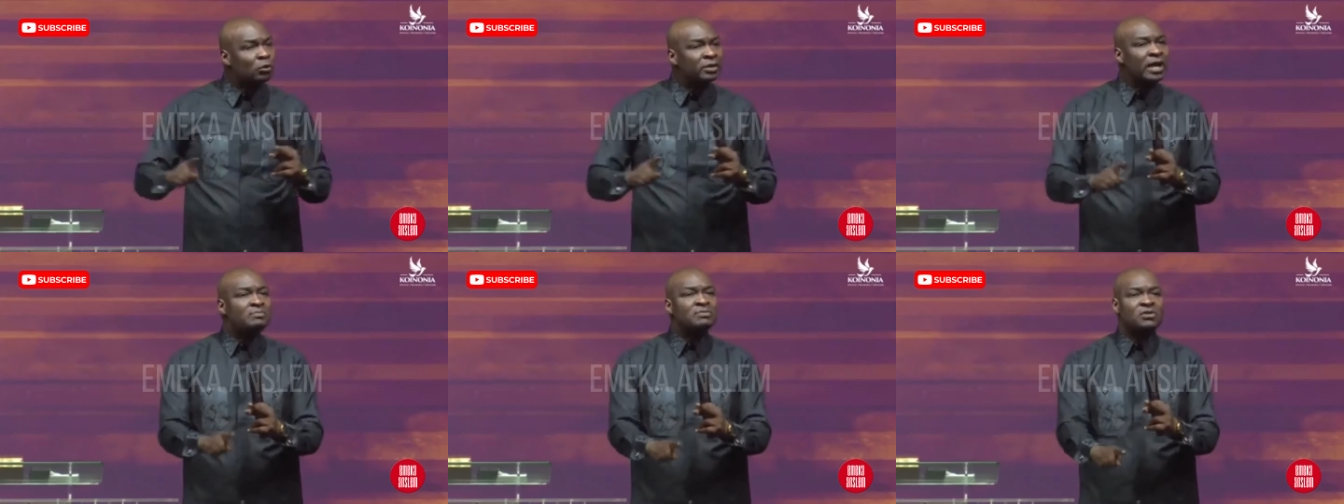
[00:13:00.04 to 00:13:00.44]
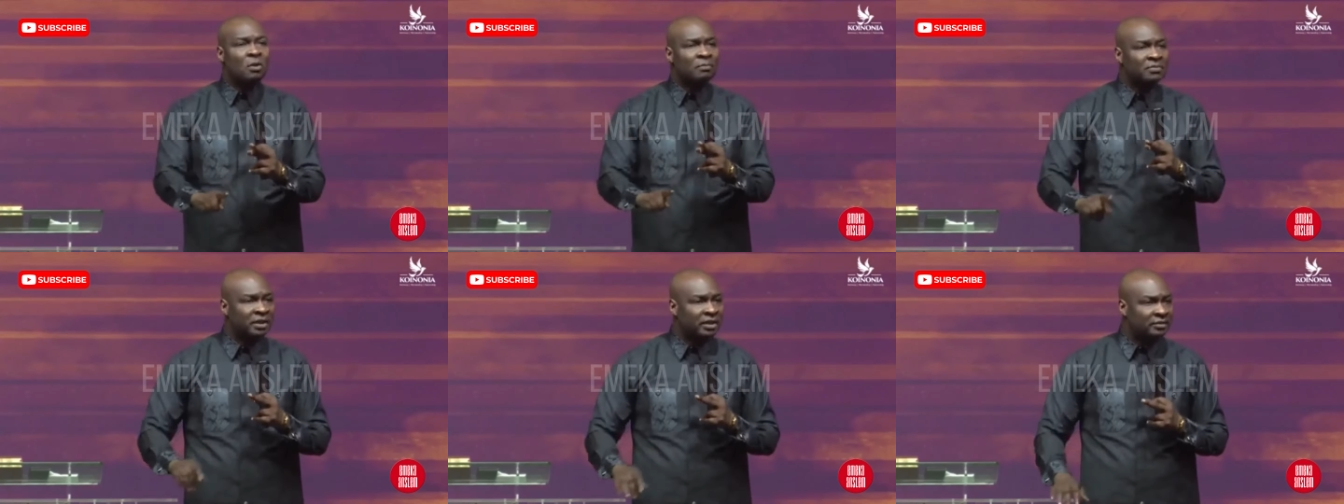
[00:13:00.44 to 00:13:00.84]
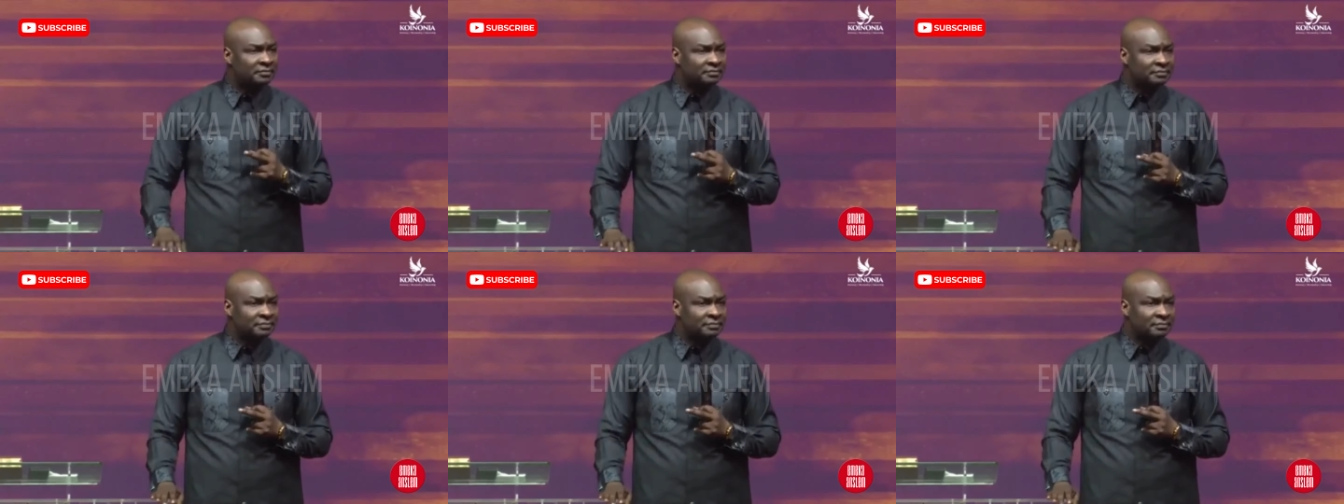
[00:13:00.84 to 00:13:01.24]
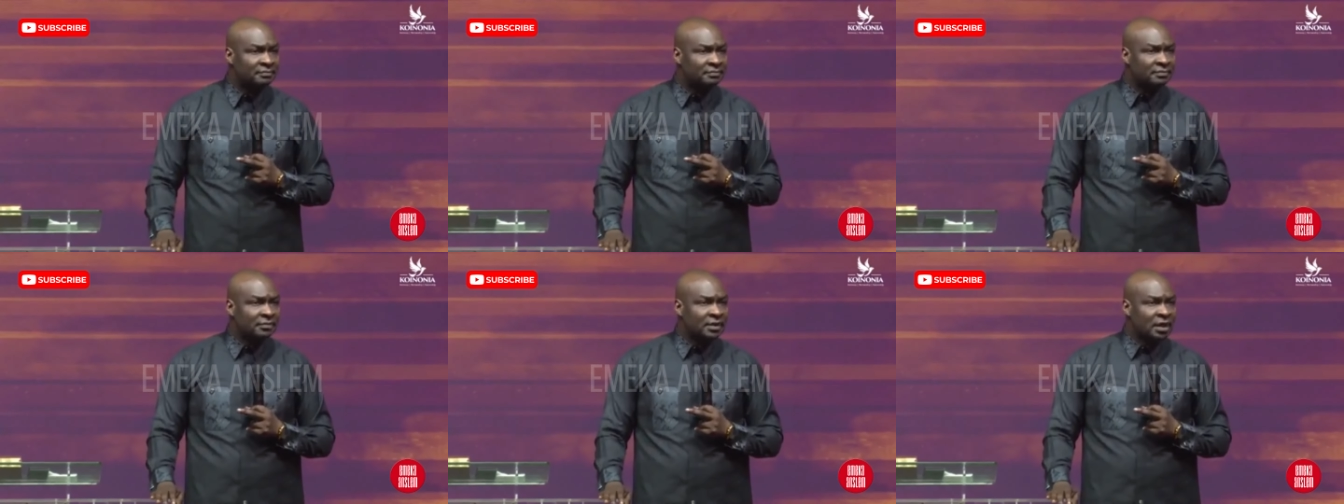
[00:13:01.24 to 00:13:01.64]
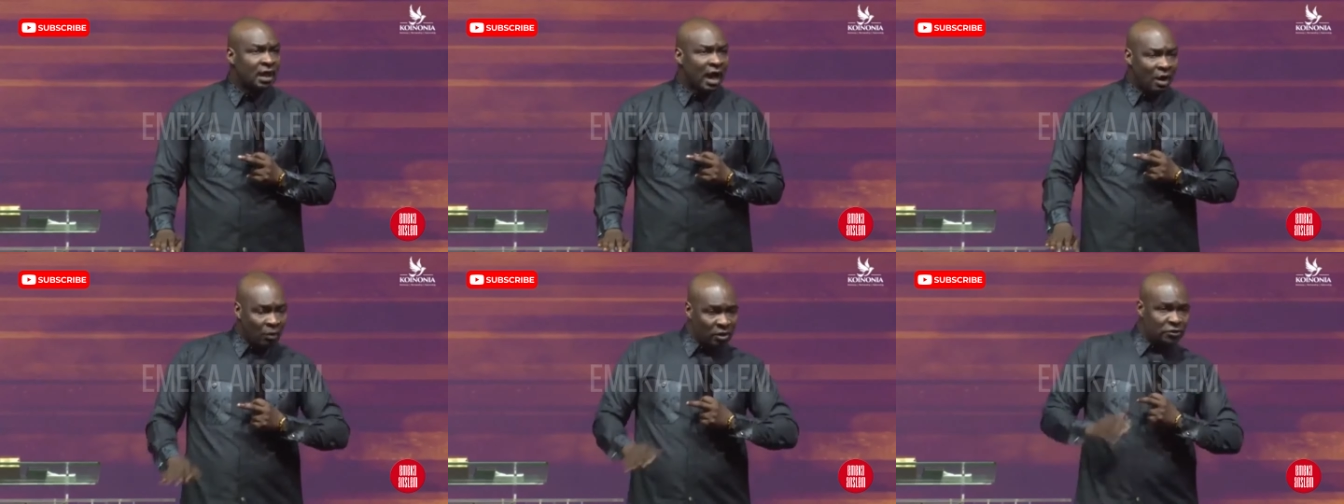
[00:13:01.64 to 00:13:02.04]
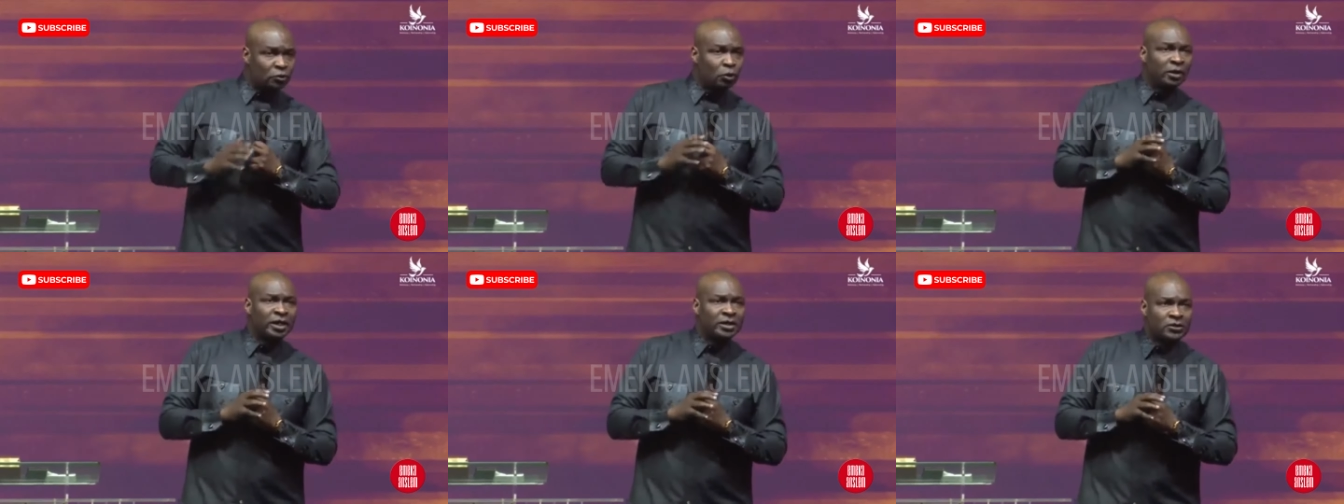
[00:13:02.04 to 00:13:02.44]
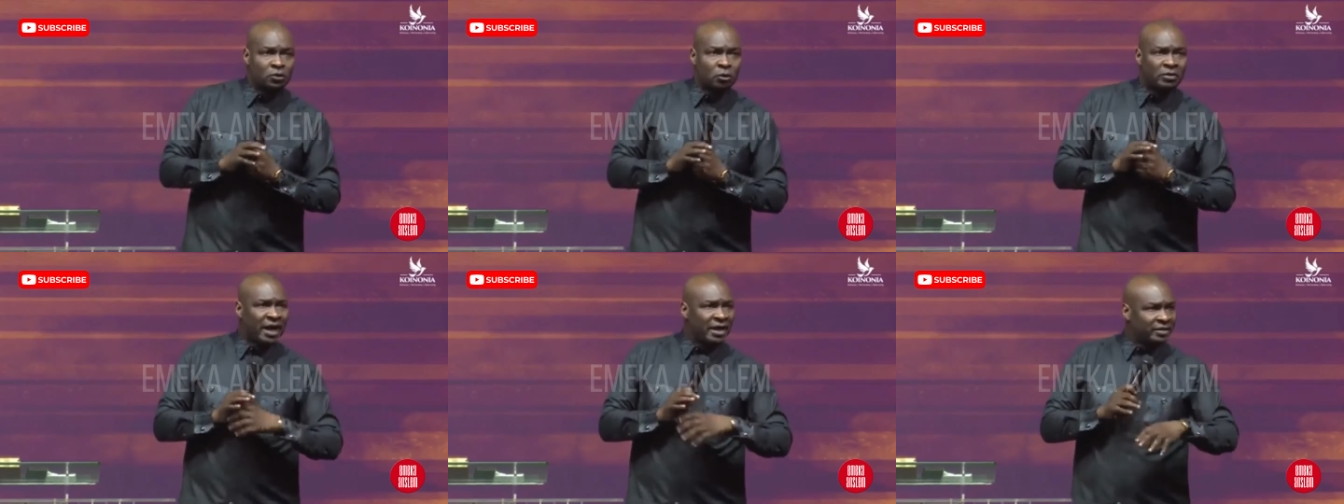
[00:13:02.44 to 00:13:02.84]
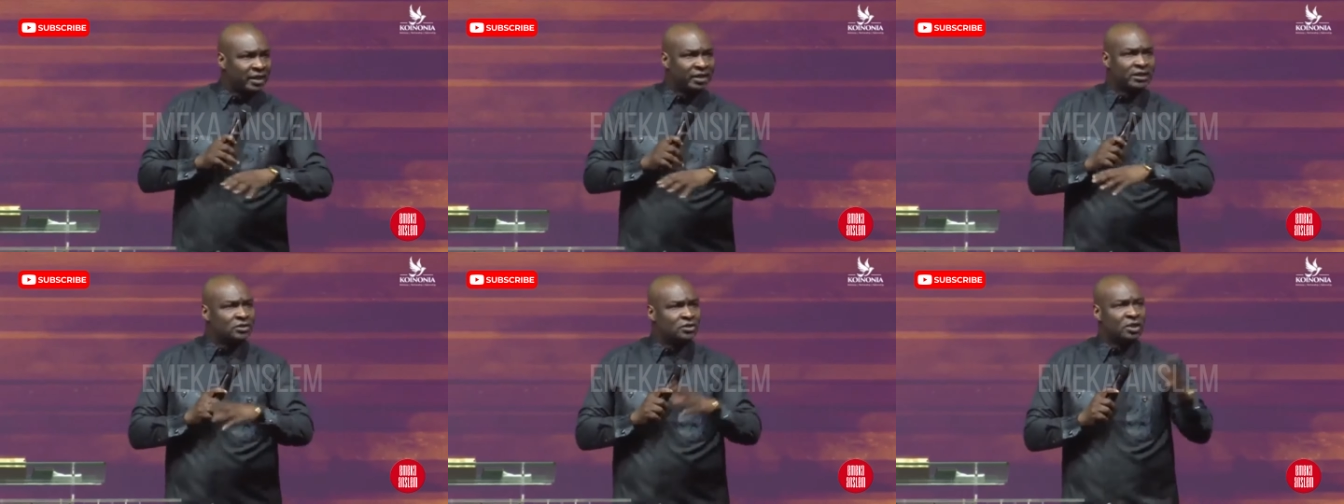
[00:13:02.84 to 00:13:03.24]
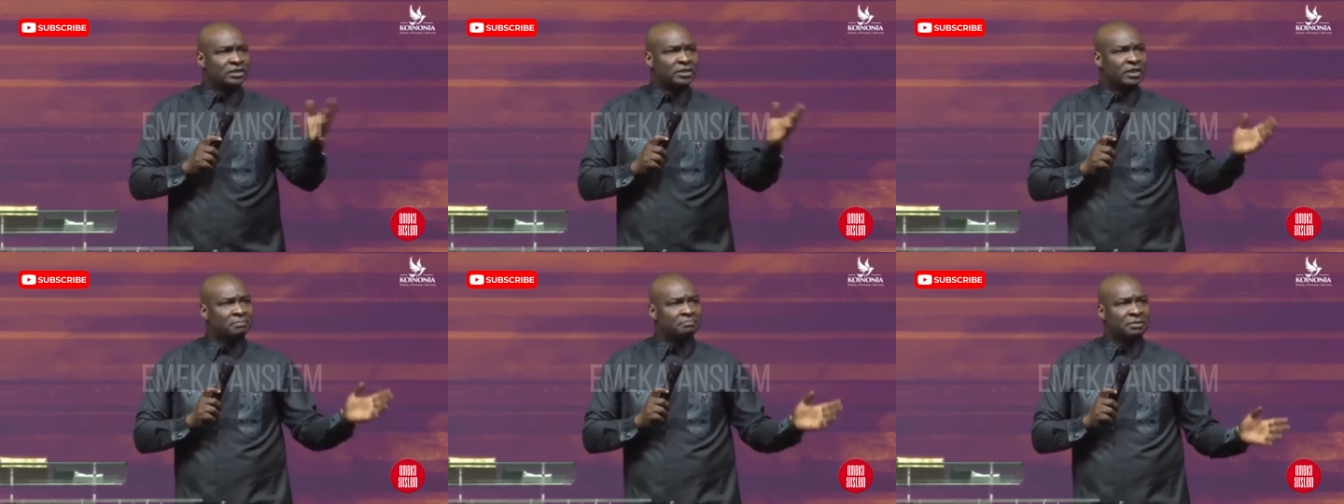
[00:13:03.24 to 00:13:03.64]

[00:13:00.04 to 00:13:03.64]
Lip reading: them something. I was told a story, I think it's just